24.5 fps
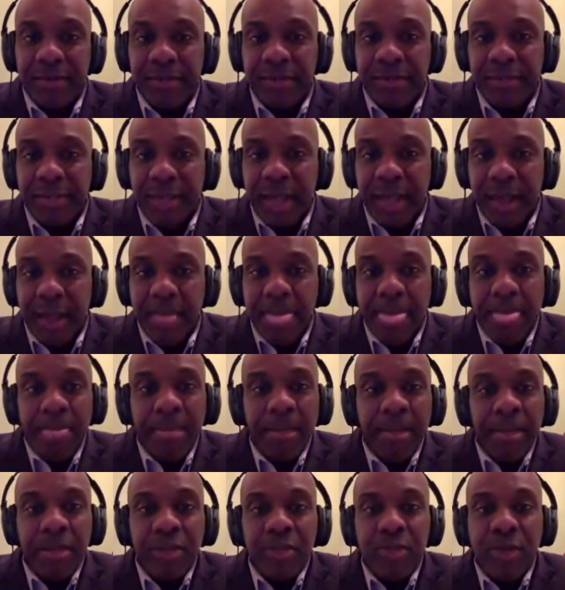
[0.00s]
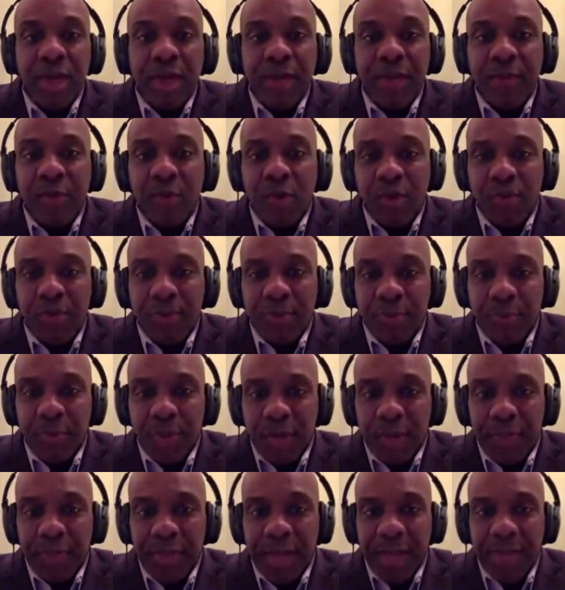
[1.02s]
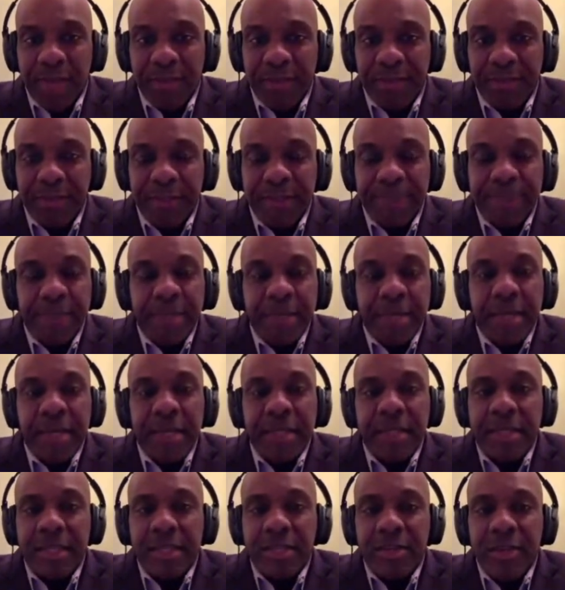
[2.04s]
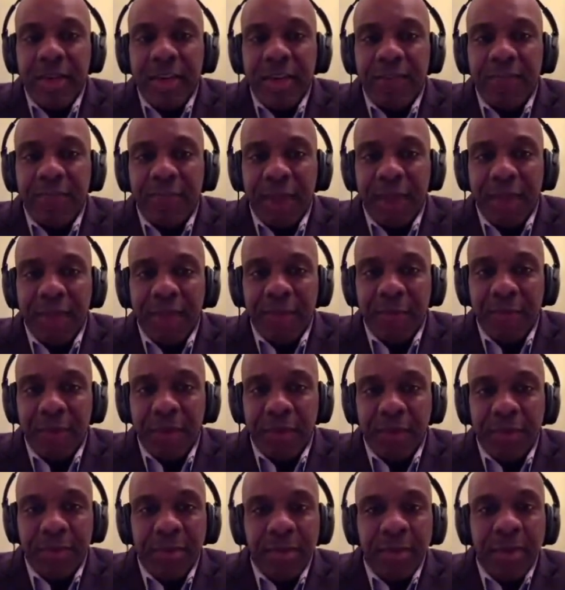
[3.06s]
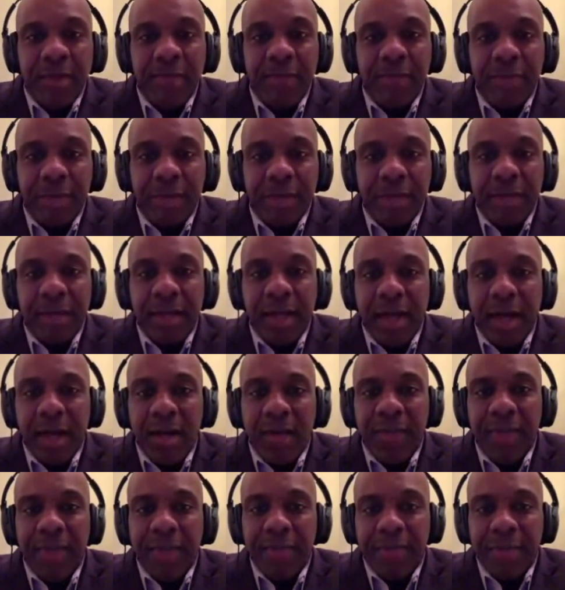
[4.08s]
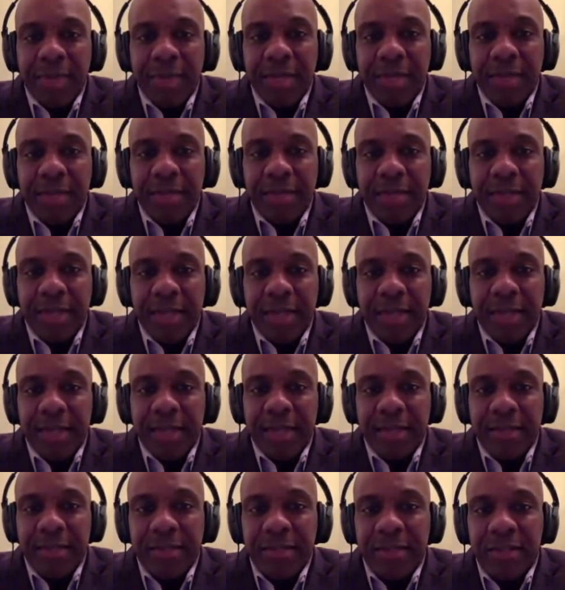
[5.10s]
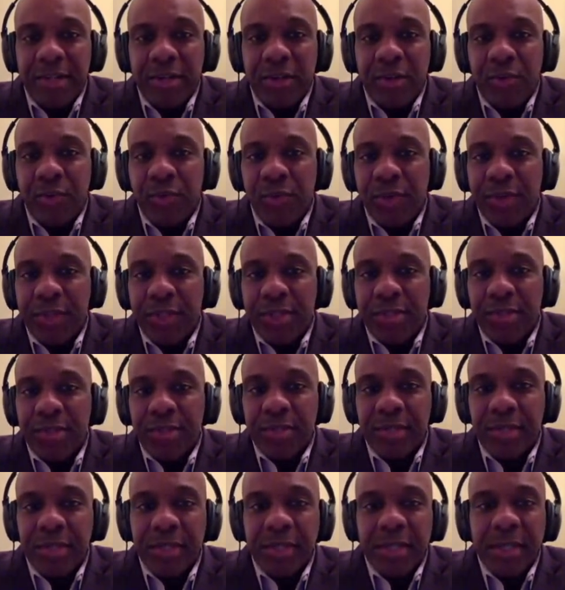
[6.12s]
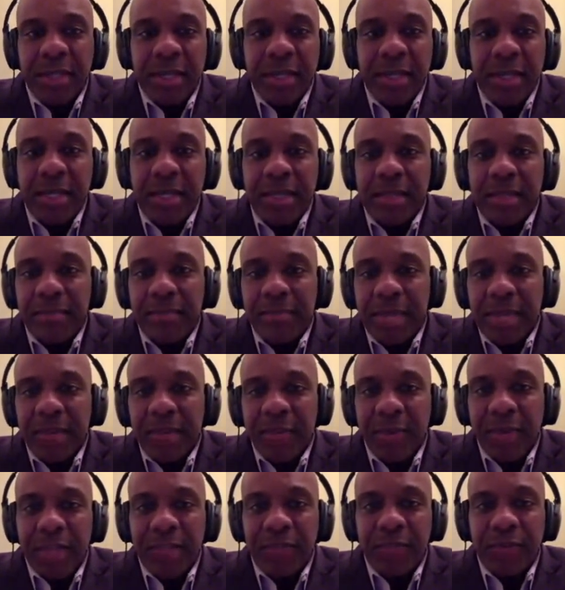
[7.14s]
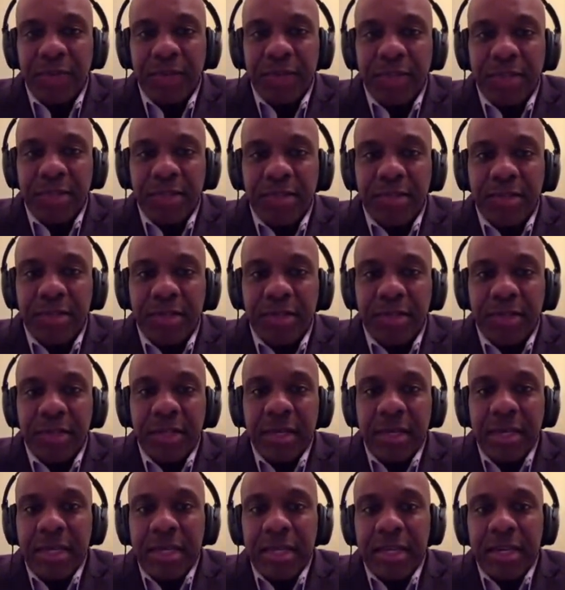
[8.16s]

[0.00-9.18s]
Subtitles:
on its side. You have corporate wealth, obviously, and then you have private wealth. But all that being said is, whether you look in the Midwest, whether you look,